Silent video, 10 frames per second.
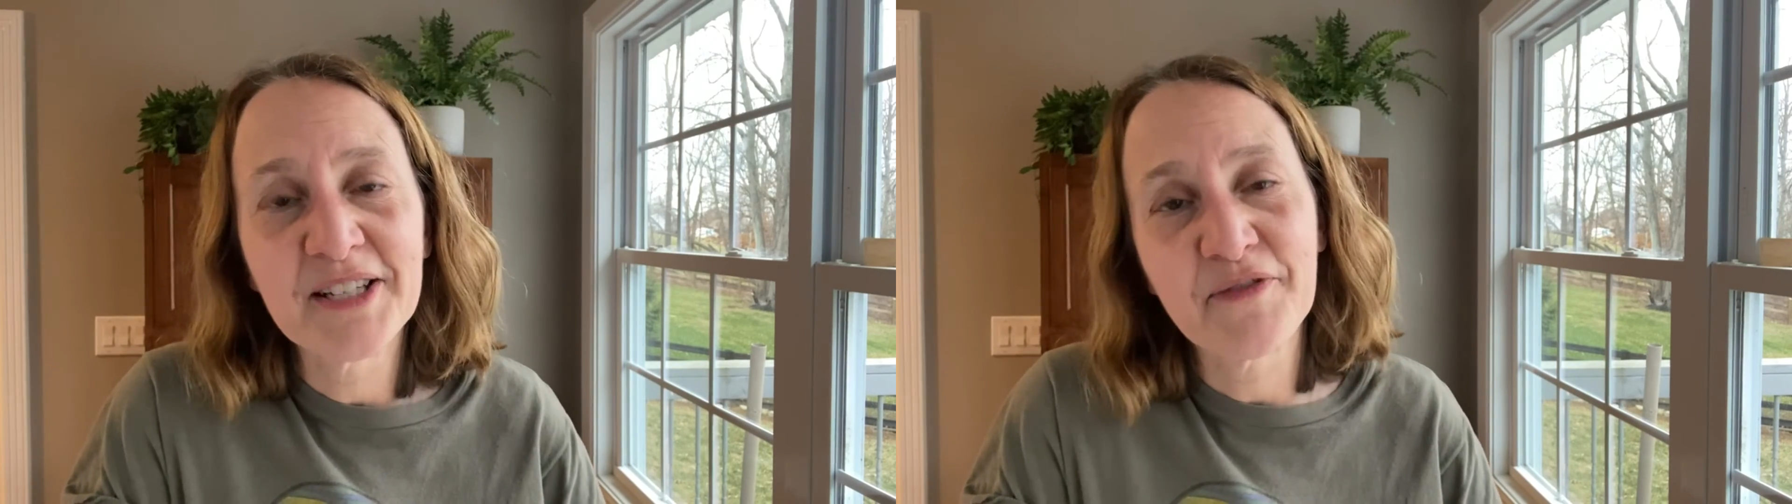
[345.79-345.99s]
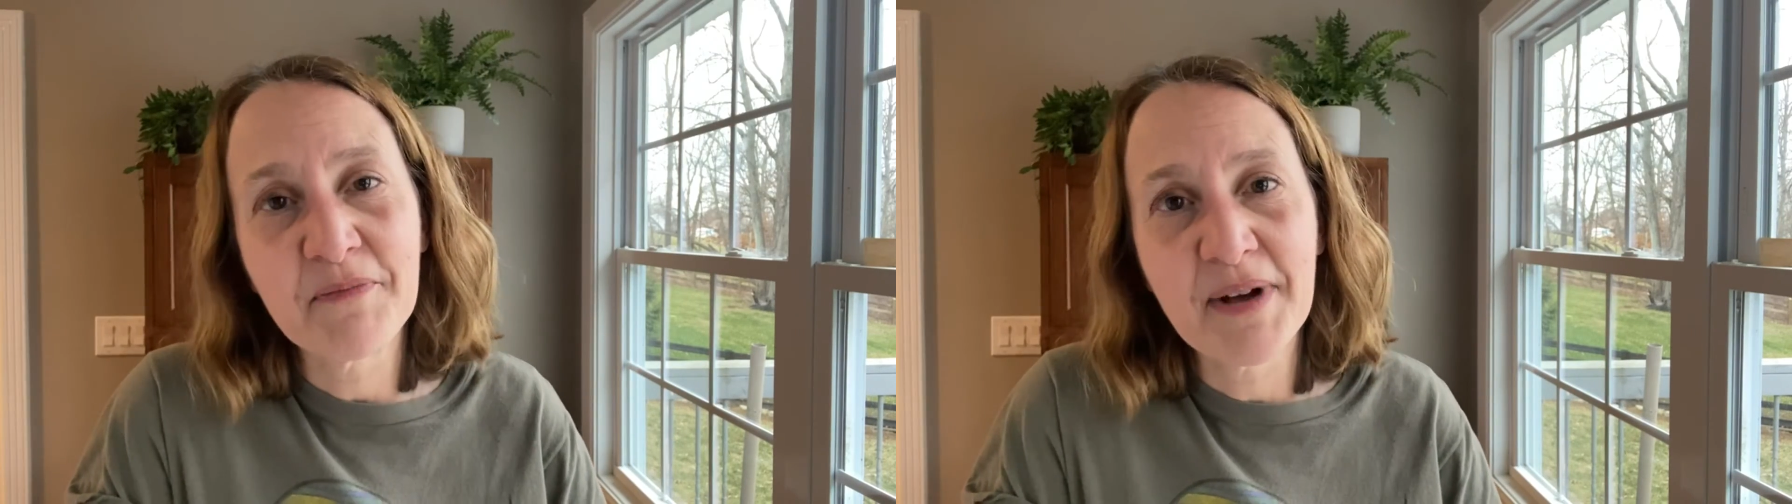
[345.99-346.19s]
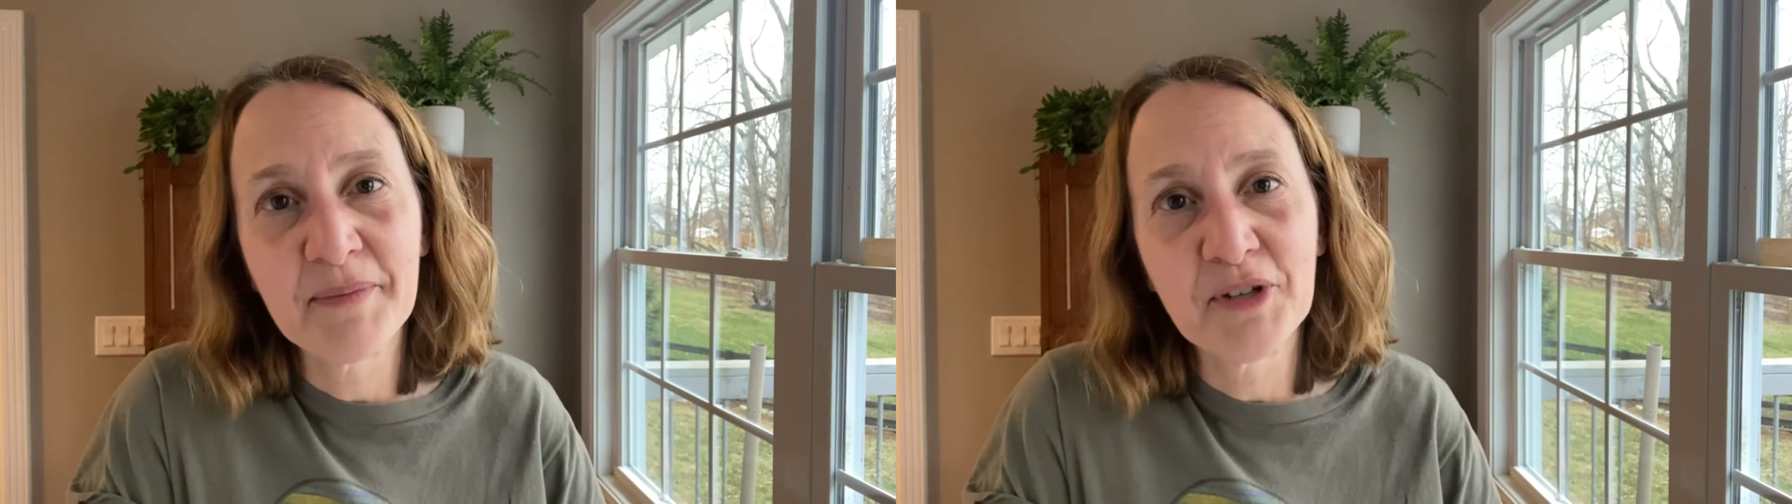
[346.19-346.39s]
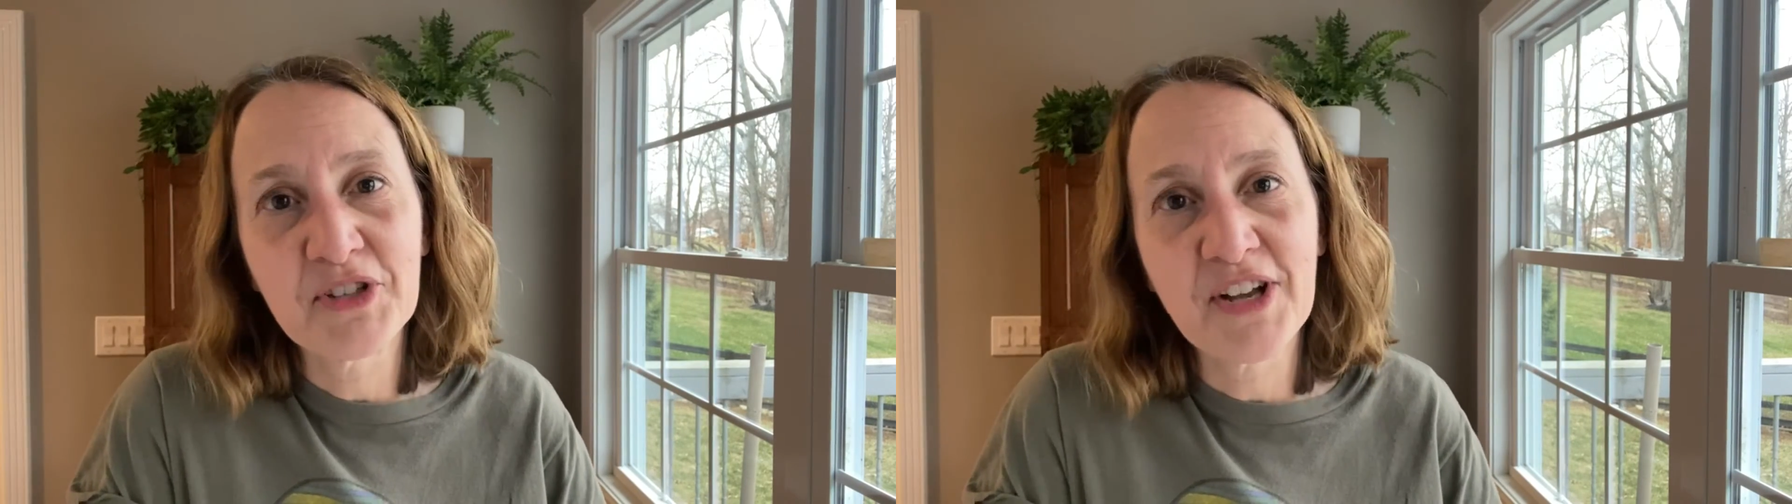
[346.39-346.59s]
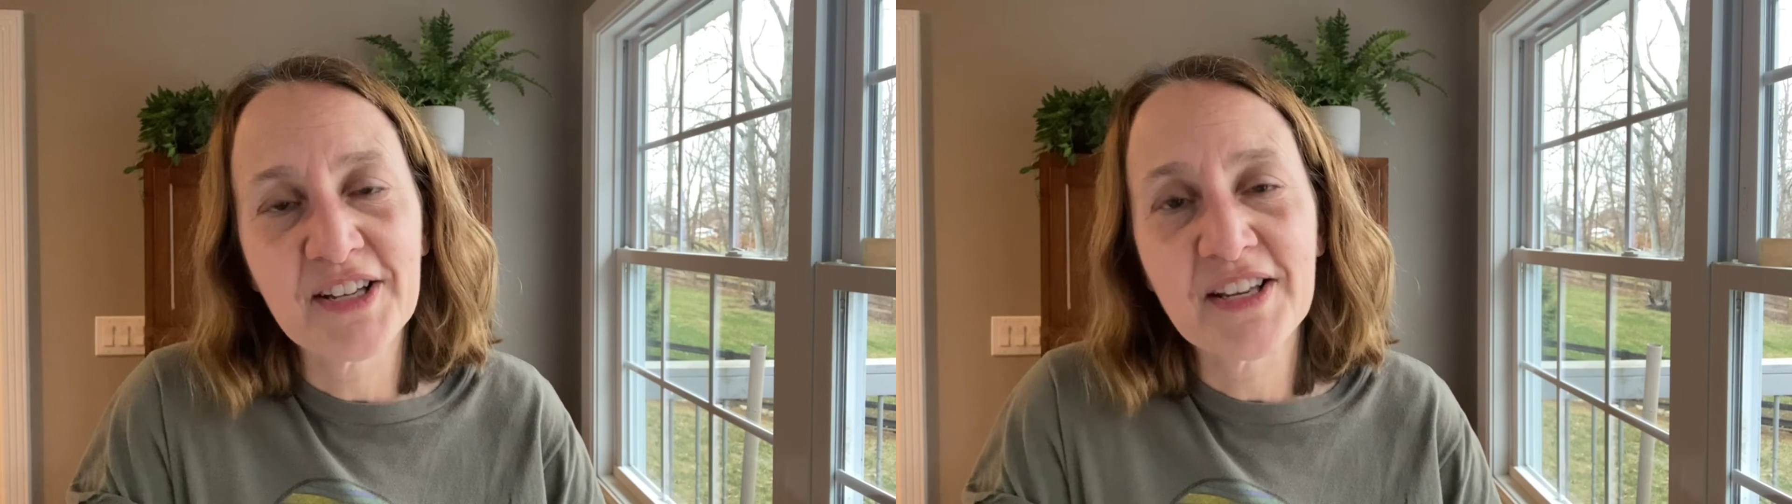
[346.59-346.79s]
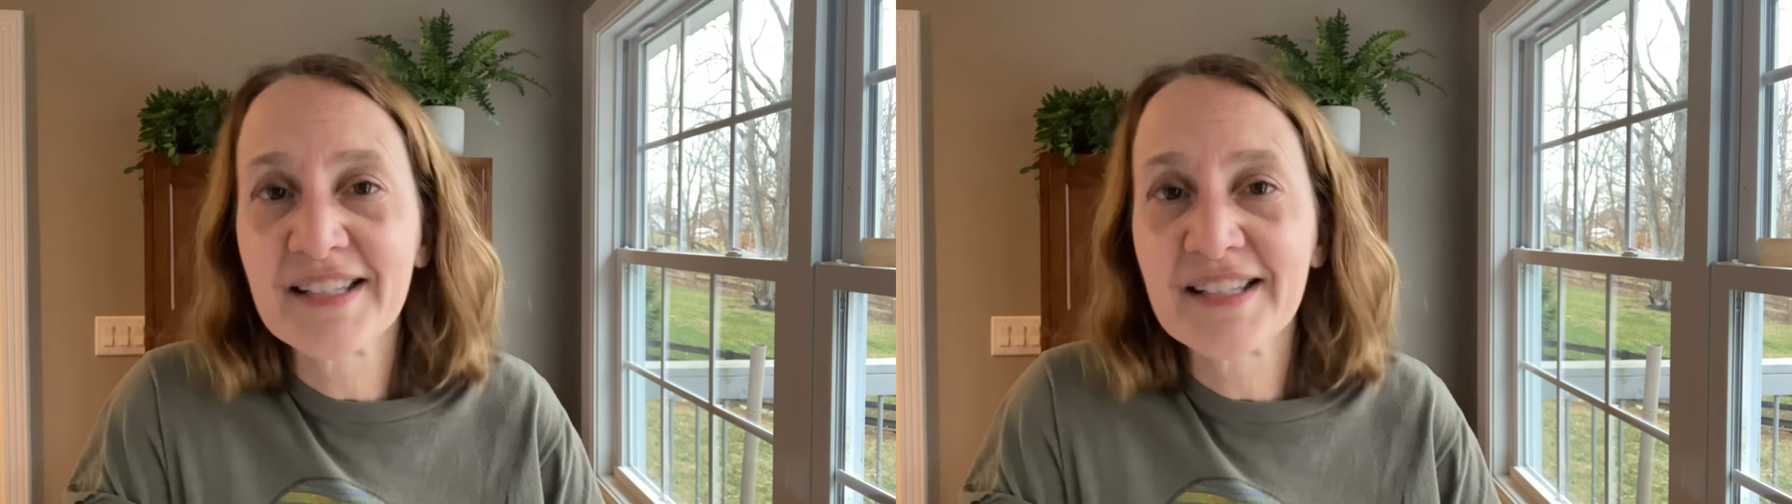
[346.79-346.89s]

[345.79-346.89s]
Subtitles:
different Mambo sauce